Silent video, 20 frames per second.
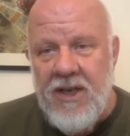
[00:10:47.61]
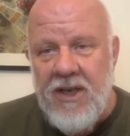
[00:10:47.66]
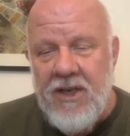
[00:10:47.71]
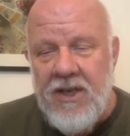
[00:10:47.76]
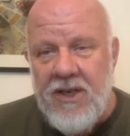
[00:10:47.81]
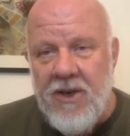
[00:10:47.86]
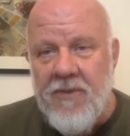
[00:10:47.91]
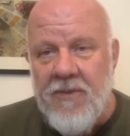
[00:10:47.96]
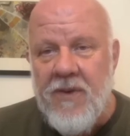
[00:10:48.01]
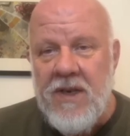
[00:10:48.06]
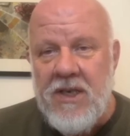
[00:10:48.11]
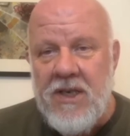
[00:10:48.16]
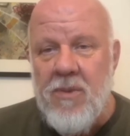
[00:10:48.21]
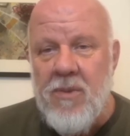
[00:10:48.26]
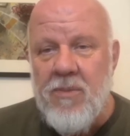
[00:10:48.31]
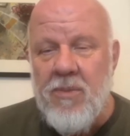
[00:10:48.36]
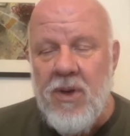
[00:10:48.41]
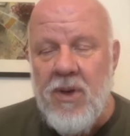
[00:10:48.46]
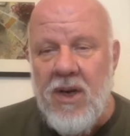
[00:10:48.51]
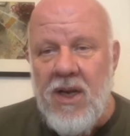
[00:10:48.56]
So, for
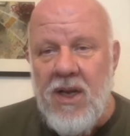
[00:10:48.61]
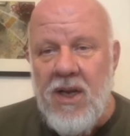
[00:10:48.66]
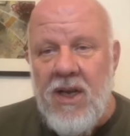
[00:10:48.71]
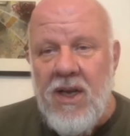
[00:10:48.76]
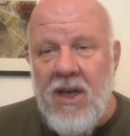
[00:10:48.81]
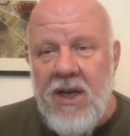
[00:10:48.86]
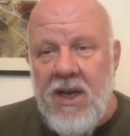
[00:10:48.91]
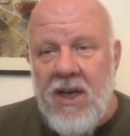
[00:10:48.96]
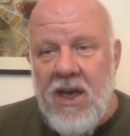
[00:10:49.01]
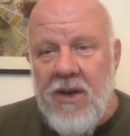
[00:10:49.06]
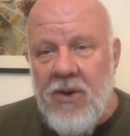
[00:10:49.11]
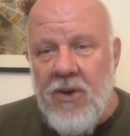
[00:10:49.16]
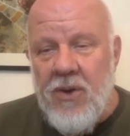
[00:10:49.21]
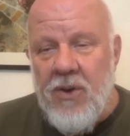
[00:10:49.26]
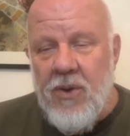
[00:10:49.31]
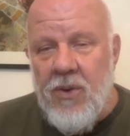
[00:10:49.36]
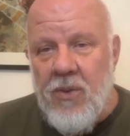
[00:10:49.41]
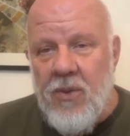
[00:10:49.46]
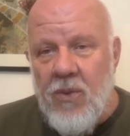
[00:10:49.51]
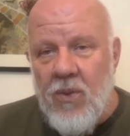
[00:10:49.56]
example, if
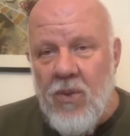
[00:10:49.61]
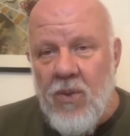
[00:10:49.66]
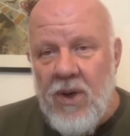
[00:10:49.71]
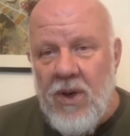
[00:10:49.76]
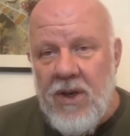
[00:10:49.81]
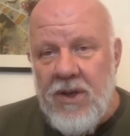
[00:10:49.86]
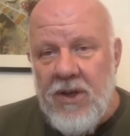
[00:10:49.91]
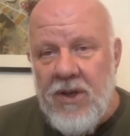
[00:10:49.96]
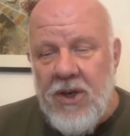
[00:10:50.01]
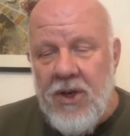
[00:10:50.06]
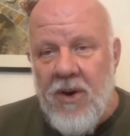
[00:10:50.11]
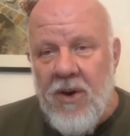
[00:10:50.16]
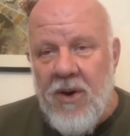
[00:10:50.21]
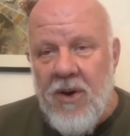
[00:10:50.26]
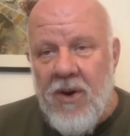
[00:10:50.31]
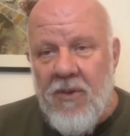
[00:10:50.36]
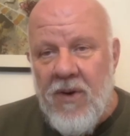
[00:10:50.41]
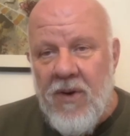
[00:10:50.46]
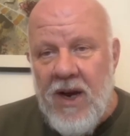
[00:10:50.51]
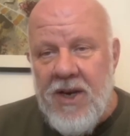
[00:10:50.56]
you do
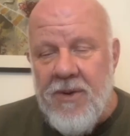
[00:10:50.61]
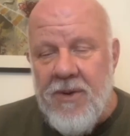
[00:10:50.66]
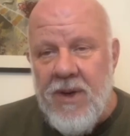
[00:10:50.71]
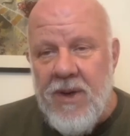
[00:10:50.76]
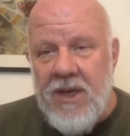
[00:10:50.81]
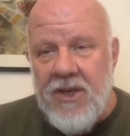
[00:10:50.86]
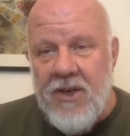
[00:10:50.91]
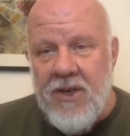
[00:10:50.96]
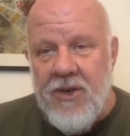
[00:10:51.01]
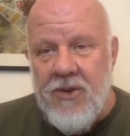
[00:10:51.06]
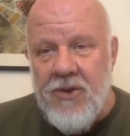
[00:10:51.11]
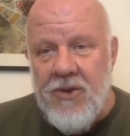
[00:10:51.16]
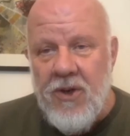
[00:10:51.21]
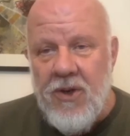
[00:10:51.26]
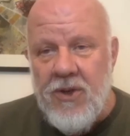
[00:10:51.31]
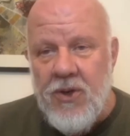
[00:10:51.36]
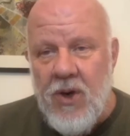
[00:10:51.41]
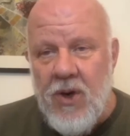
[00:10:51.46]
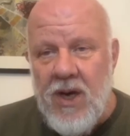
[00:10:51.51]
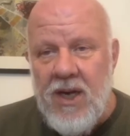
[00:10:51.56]
a randomized
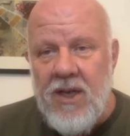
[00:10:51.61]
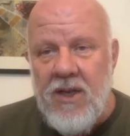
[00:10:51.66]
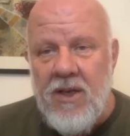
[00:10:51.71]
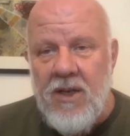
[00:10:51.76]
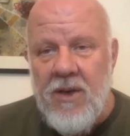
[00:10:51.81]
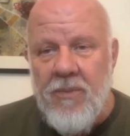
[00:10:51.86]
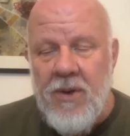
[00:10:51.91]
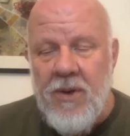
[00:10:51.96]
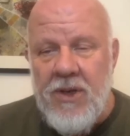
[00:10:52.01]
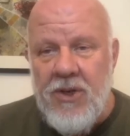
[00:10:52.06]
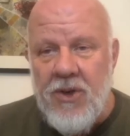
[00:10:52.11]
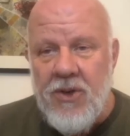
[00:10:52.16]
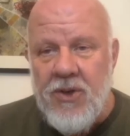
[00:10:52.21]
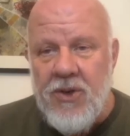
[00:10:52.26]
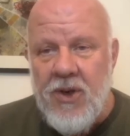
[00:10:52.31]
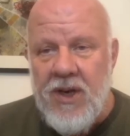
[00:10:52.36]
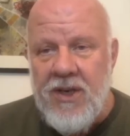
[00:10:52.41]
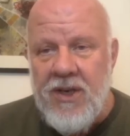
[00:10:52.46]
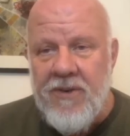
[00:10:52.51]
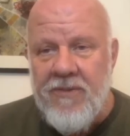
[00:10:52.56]
controlled trial in which you're
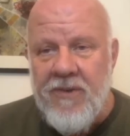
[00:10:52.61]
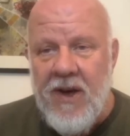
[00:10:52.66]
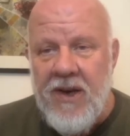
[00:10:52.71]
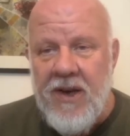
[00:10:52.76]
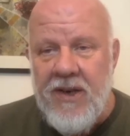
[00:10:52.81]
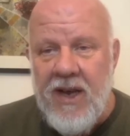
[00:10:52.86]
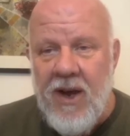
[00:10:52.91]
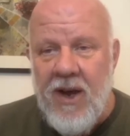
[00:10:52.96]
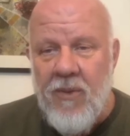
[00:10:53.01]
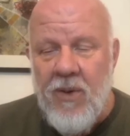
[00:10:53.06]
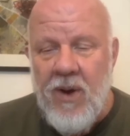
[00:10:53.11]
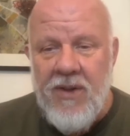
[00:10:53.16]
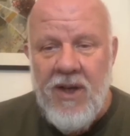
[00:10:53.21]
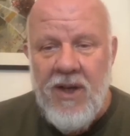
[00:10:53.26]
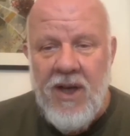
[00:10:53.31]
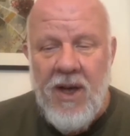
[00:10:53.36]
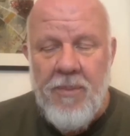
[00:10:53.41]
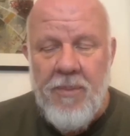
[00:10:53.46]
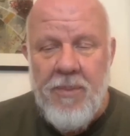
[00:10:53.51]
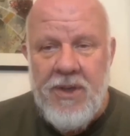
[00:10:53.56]
trying to find out whether
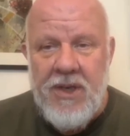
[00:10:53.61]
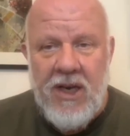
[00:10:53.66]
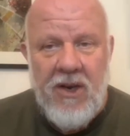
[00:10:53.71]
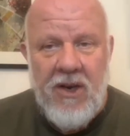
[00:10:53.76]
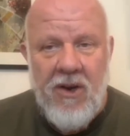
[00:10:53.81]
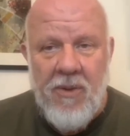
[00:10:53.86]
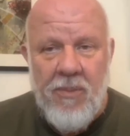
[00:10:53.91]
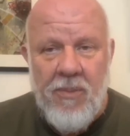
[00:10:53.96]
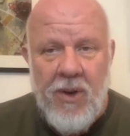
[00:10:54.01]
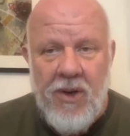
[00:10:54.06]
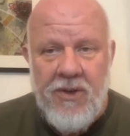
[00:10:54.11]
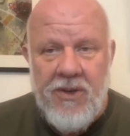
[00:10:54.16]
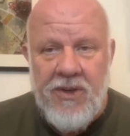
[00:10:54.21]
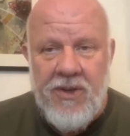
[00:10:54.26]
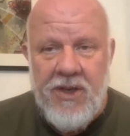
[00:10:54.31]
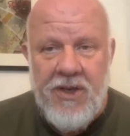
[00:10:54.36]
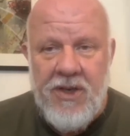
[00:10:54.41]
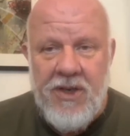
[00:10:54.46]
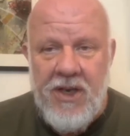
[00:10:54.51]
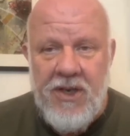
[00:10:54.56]
a particular approach
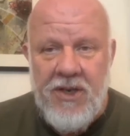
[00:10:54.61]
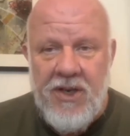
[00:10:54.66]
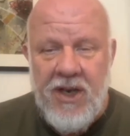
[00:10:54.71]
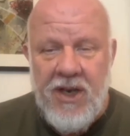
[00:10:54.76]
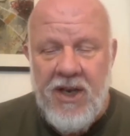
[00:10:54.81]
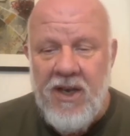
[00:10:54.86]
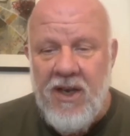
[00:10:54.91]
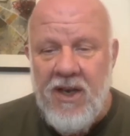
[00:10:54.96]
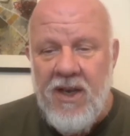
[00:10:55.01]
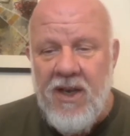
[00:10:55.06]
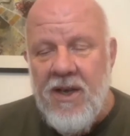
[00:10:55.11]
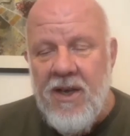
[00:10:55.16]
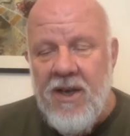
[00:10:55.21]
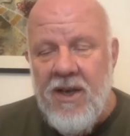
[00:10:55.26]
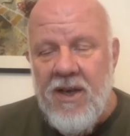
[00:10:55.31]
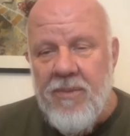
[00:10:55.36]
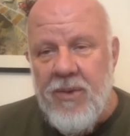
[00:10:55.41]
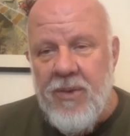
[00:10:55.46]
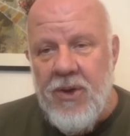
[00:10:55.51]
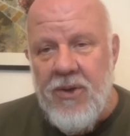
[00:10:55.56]
to teaching
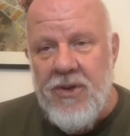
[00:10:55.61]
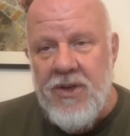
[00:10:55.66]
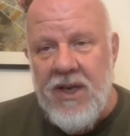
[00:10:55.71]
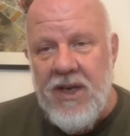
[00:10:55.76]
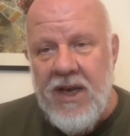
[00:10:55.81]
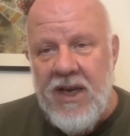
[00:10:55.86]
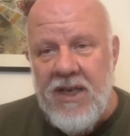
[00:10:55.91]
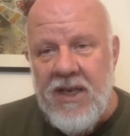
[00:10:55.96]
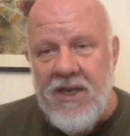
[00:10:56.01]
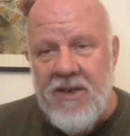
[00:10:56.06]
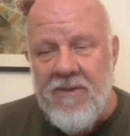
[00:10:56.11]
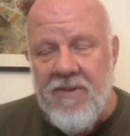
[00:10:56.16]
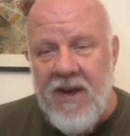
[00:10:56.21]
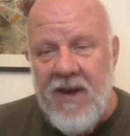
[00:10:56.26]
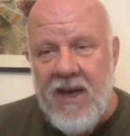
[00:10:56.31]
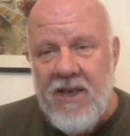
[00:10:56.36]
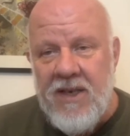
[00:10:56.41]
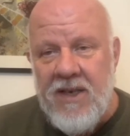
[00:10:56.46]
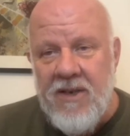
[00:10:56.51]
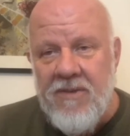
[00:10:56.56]
music is
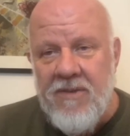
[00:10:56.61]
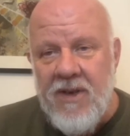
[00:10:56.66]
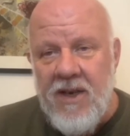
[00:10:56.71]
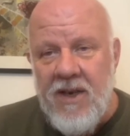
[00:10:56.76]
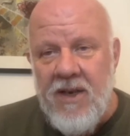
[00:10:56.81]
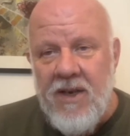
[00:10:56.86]
effective,